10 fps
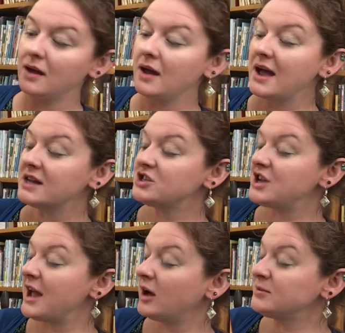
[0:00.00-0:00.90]
And she
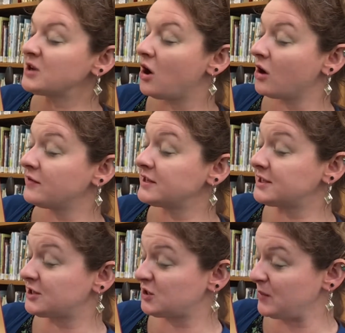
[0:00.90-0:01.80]
helps harvest the
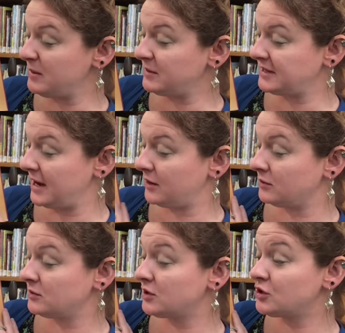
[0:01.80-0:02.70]
sweet
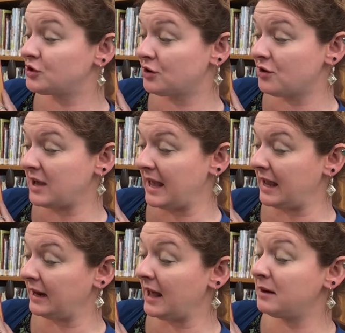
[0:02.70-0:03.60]
potatoes, sugarcane,
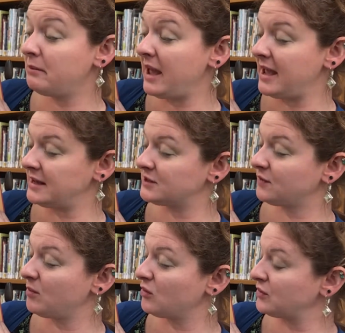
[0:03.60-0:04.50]
and maize from
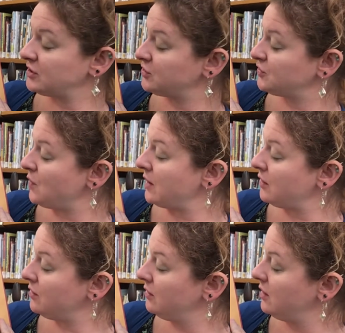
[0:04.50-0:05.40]
the rich soil.
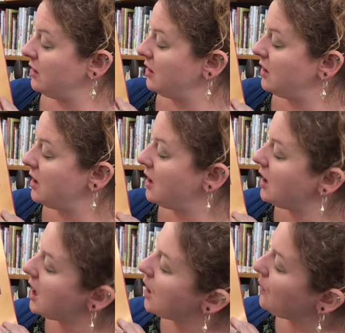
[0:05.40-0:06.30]

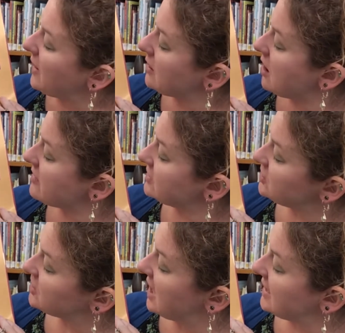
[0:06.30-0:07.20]
Wangari
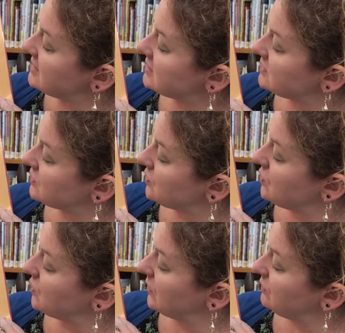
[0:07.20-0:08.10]
shines in
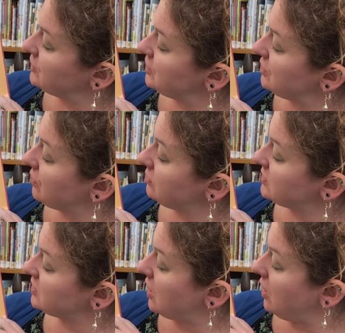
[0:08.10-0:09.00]
school, and when she grows
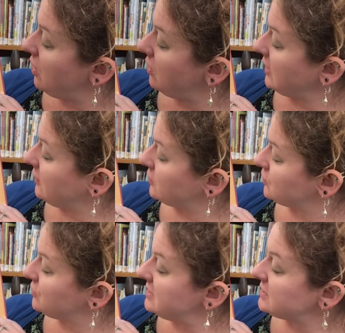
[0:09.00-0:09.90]
tall, like the
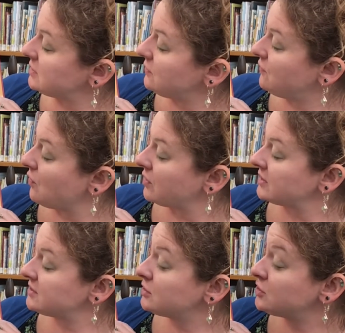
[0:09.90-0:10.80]
trees in the
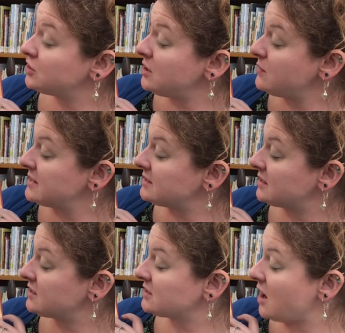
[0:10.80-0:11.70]
forest, she wins a
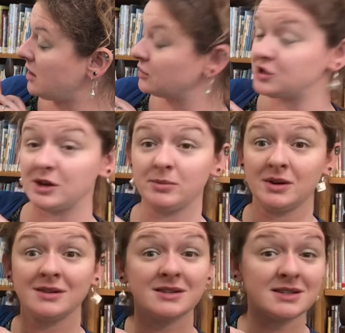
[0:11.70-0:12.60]
scholarship
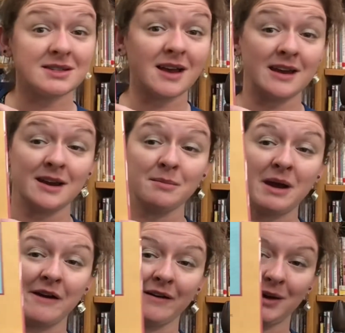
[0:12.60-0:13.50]
to study in
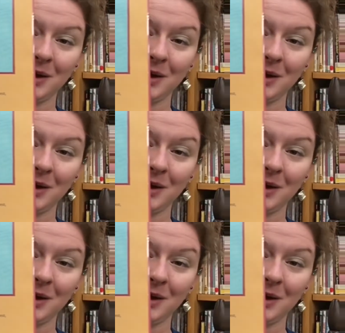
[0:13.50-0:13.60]
America.